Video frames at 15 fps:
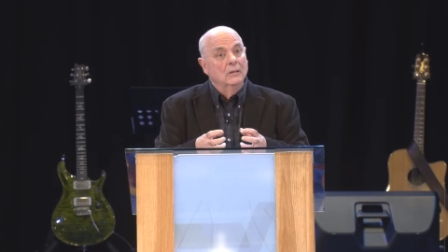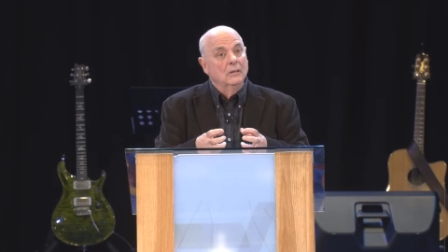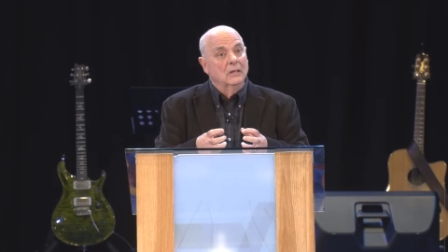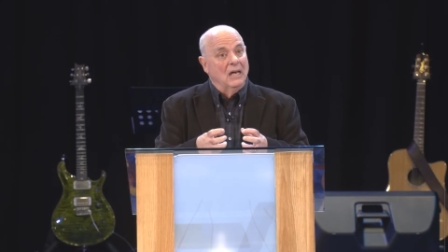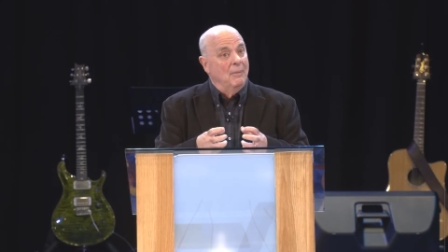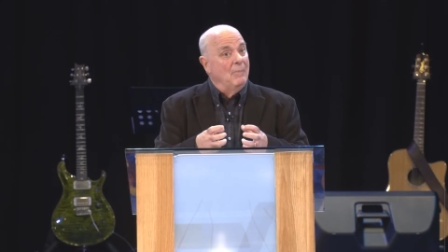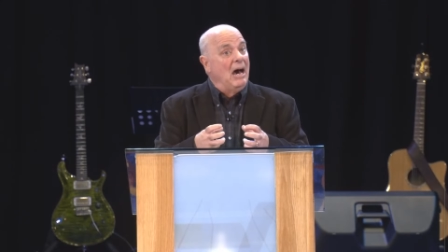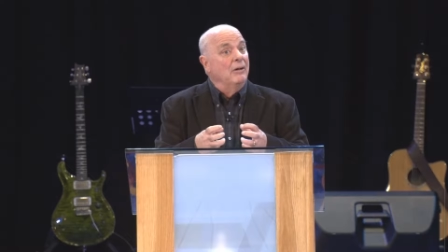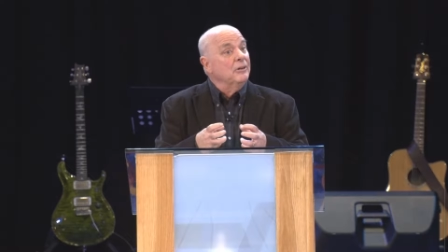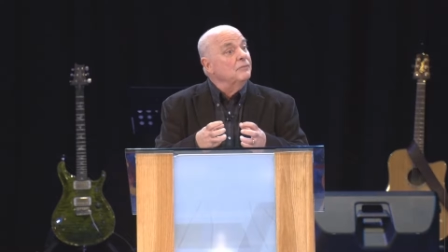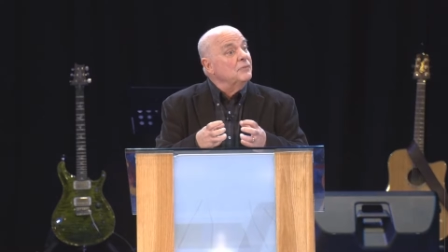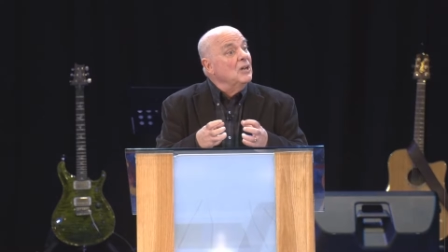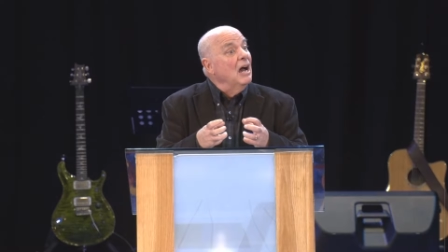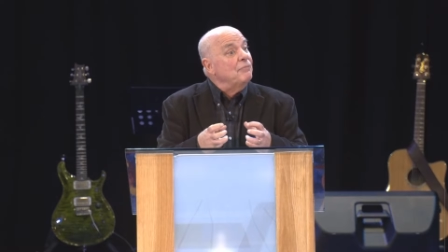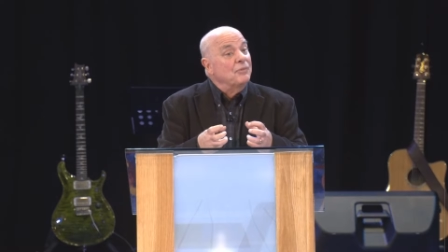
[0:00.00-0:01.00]
come out
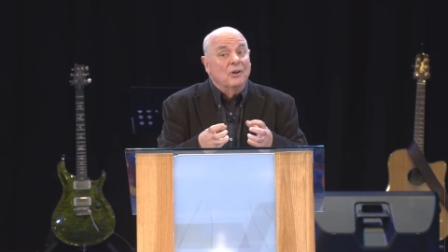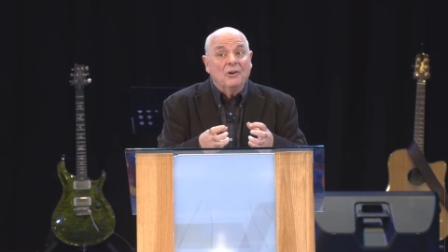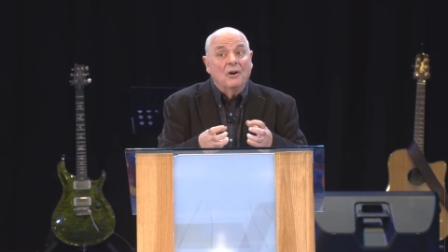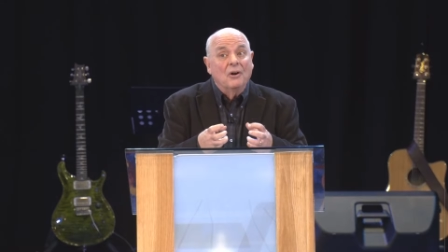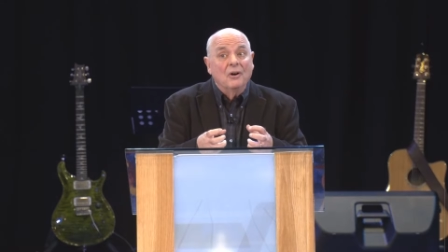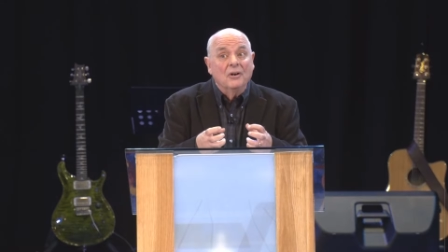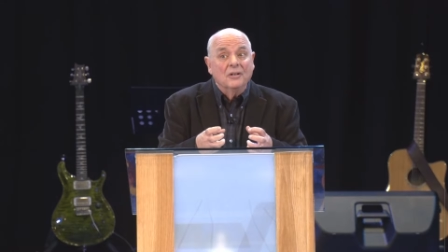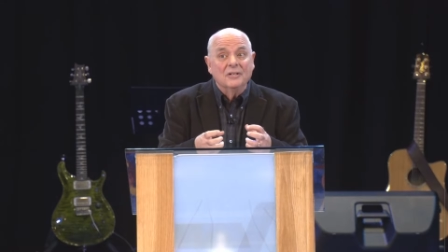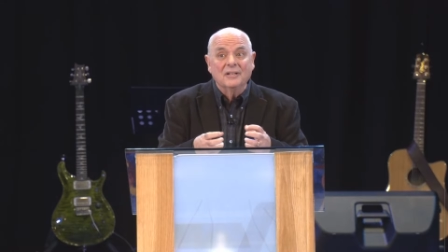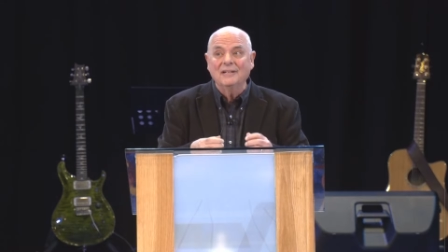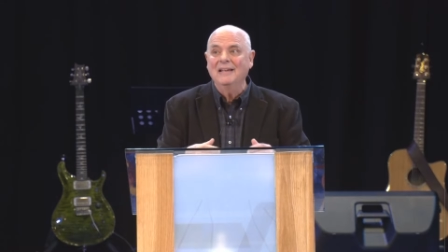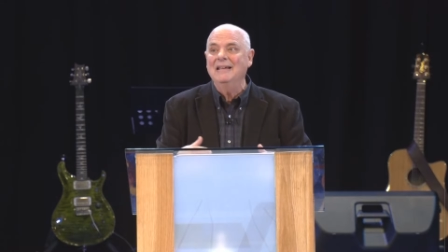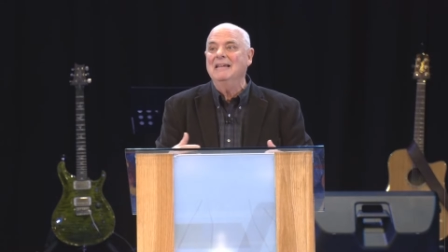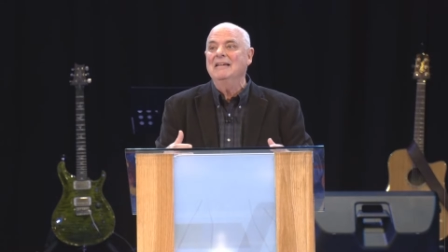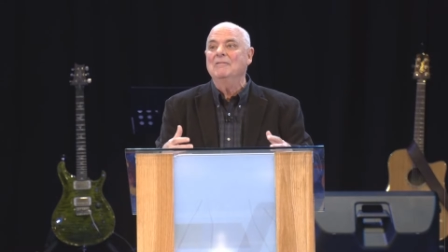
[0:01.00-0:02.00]
of not the hurt,
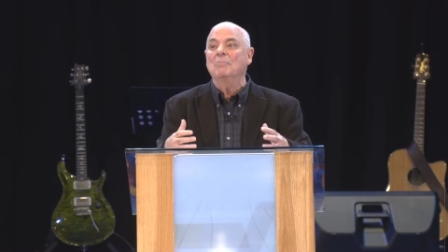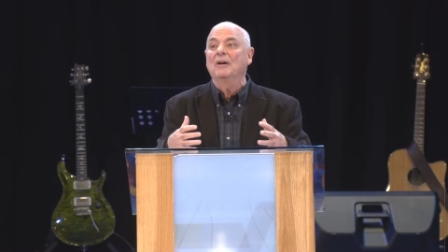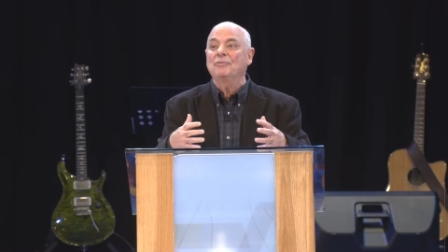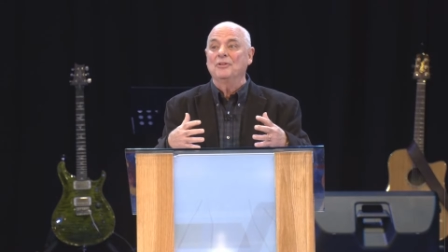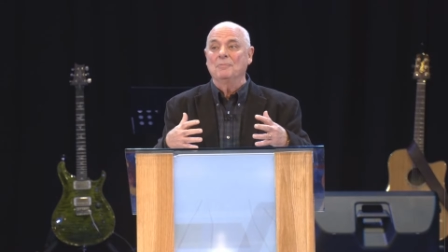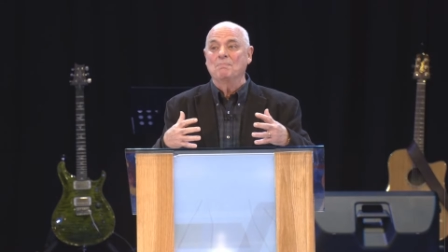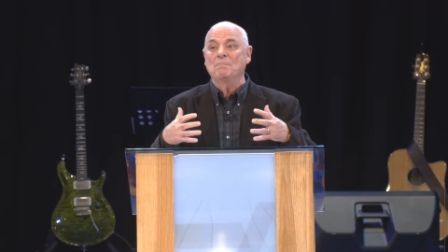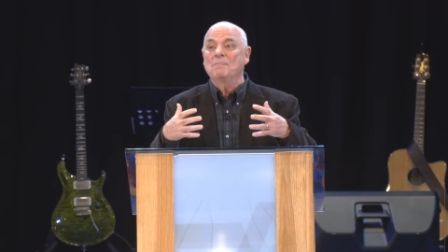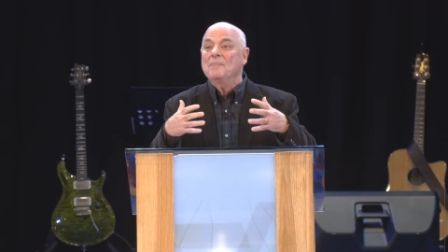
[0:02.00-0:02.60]
but the,